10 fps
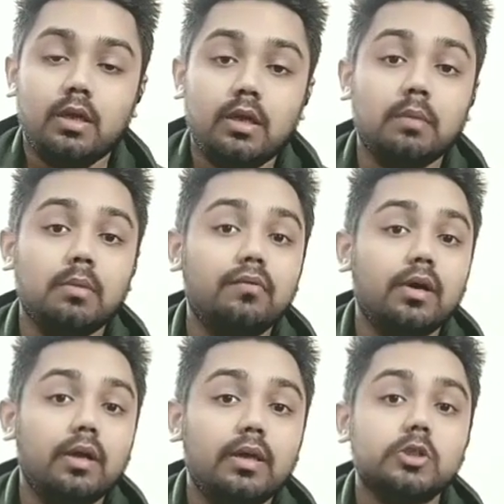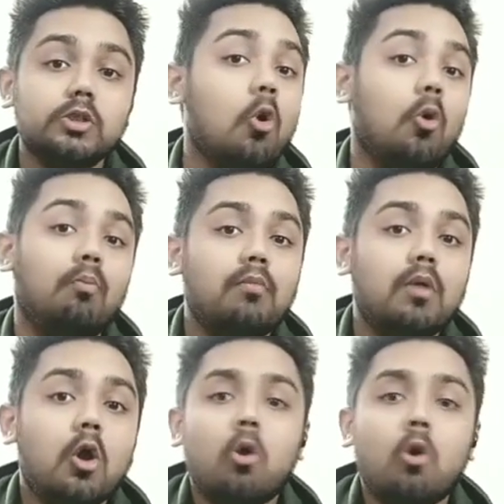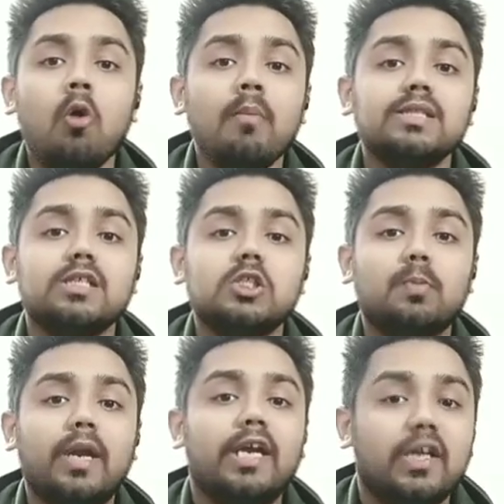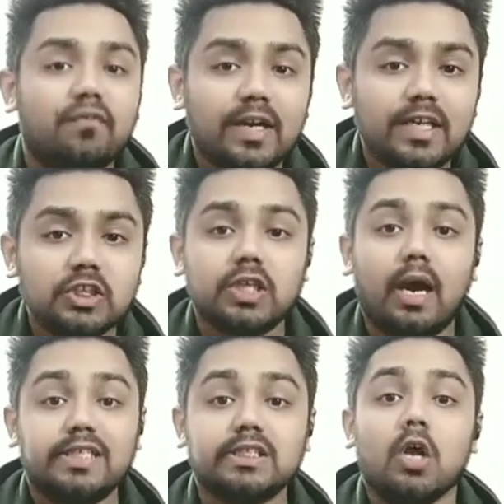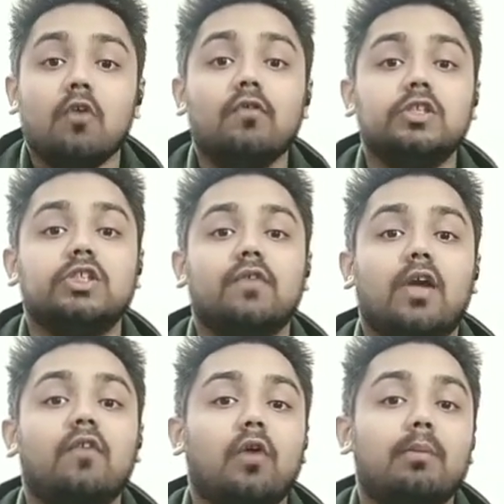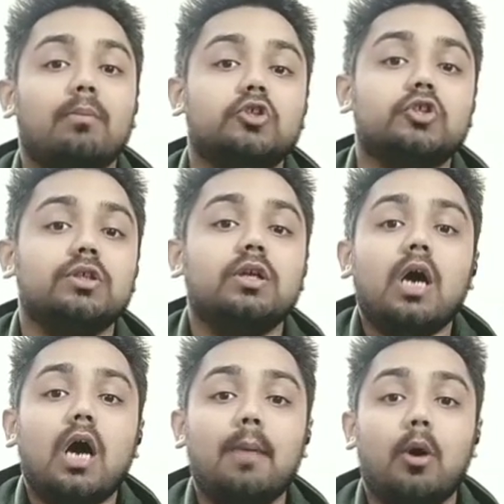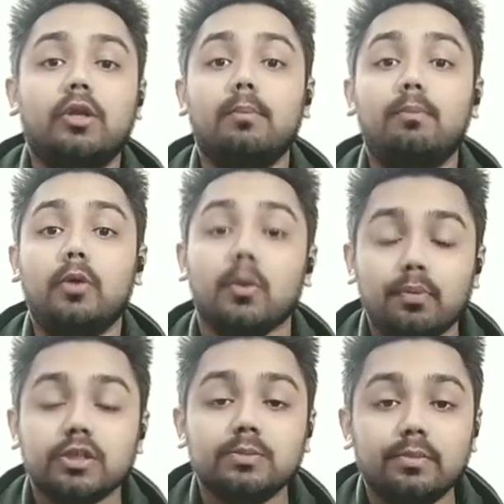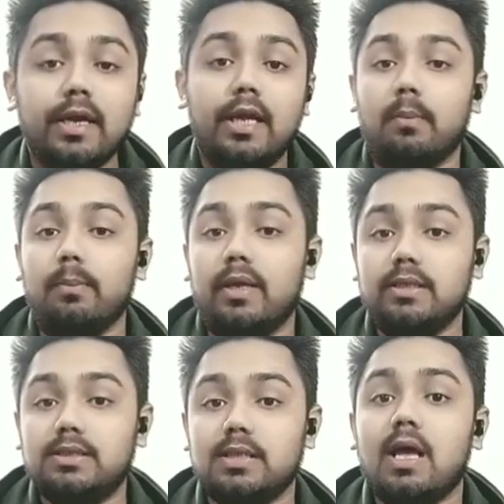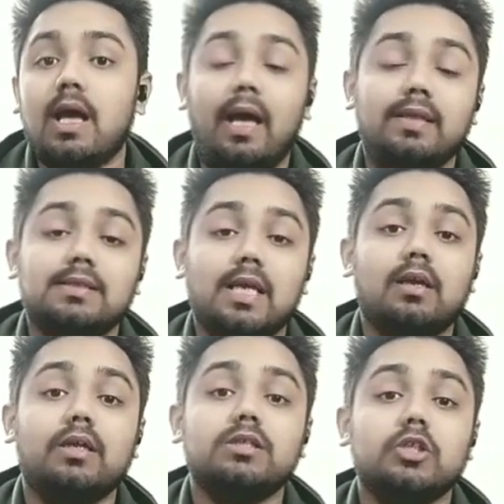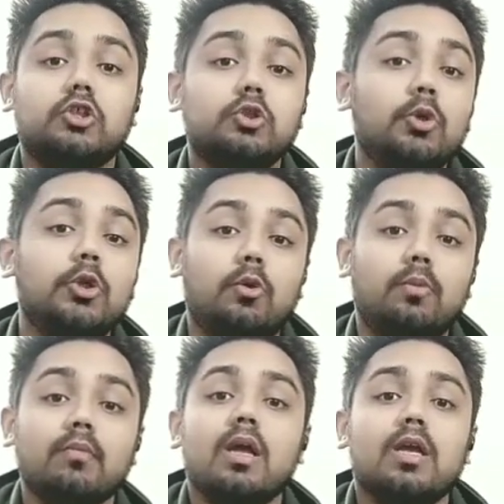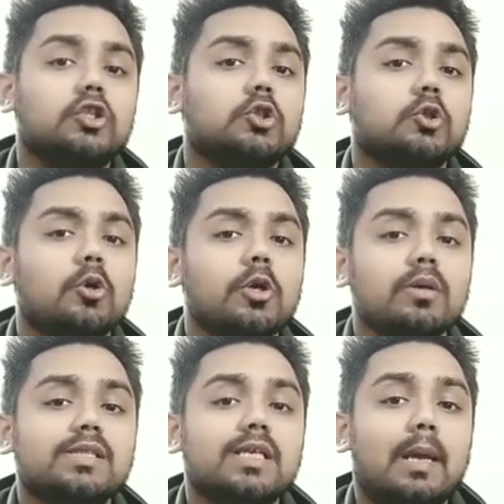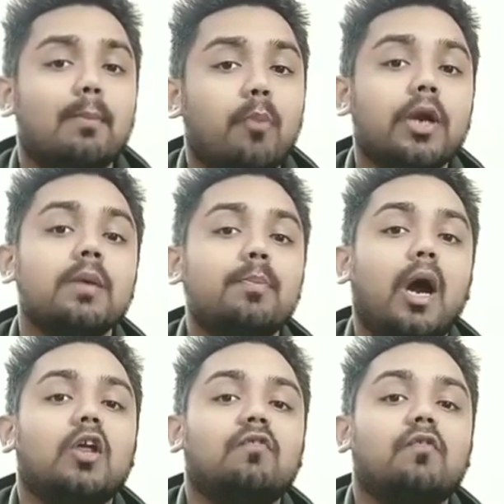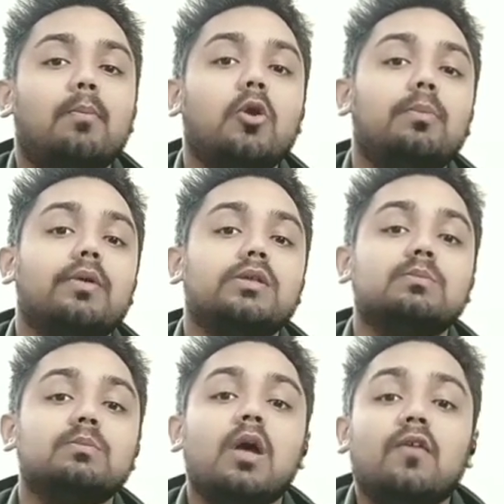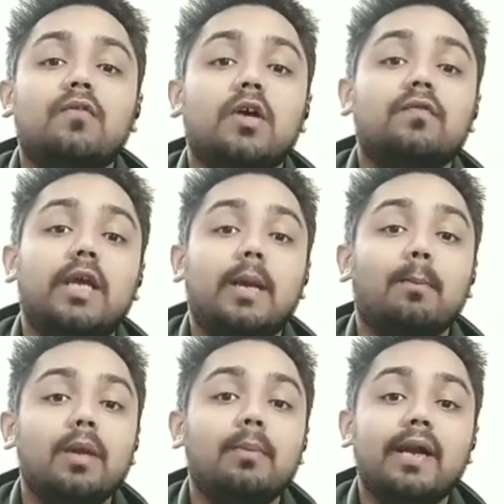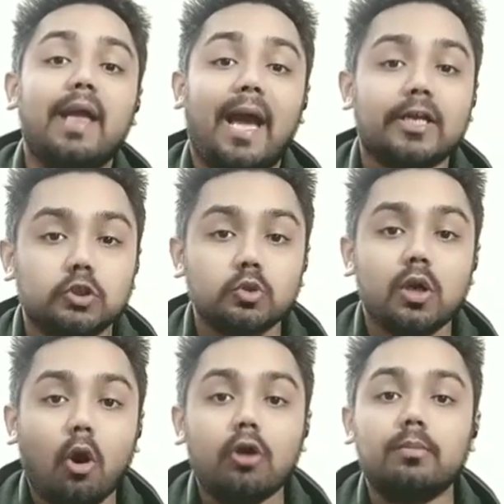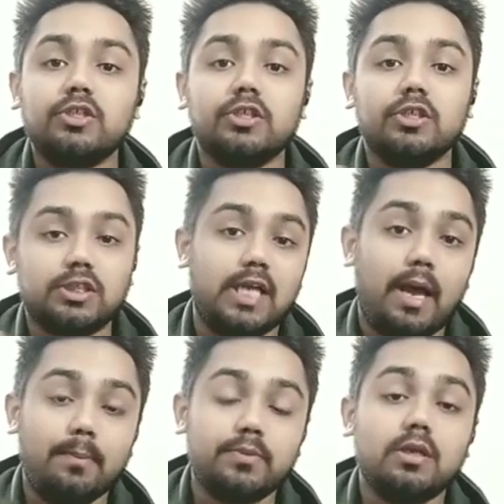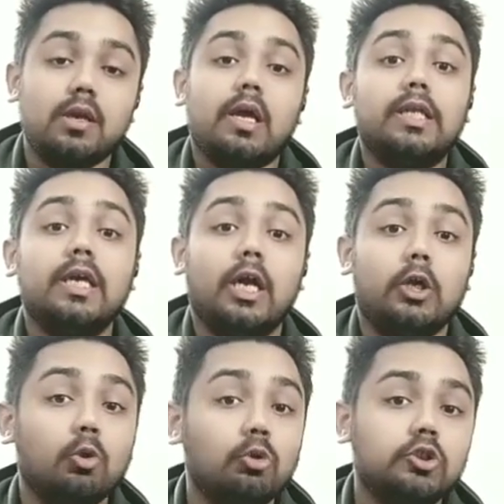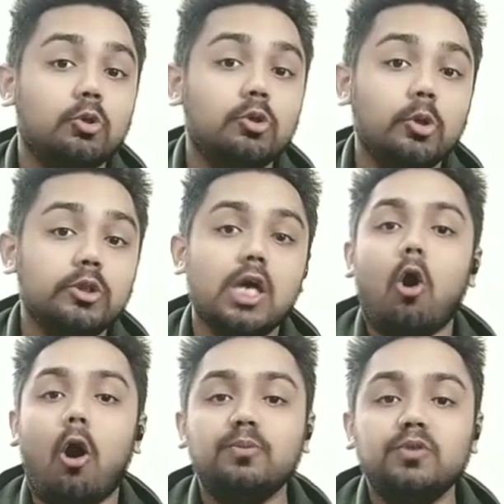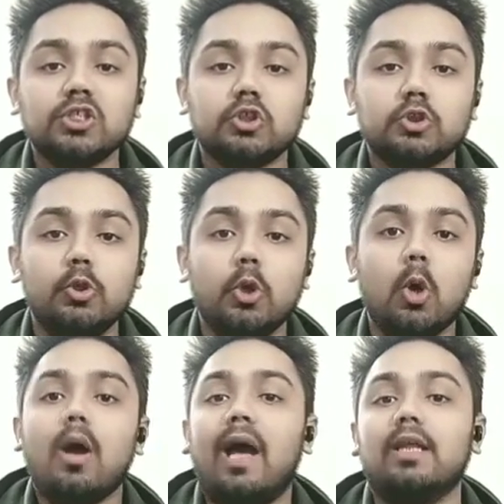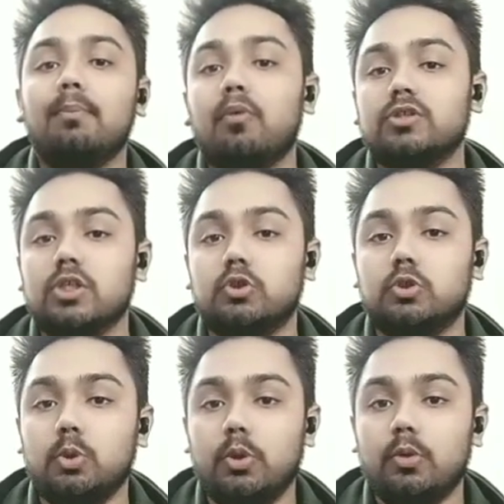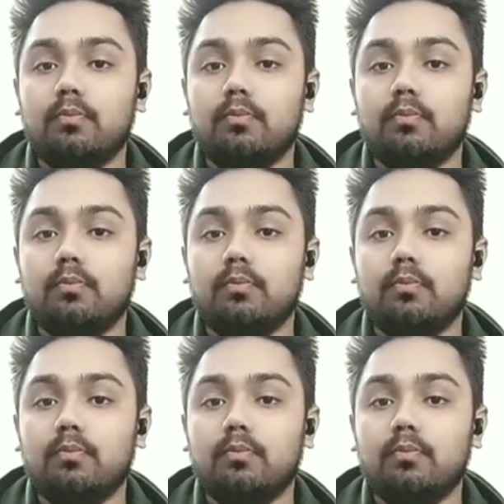Number 1 is home. has display different charts which give information about the Blue Prism database. And second is studio. Studio is an important part of a Blue Prism where we implement actual automation steps. There are two studios, Object Studio and the Process Studio.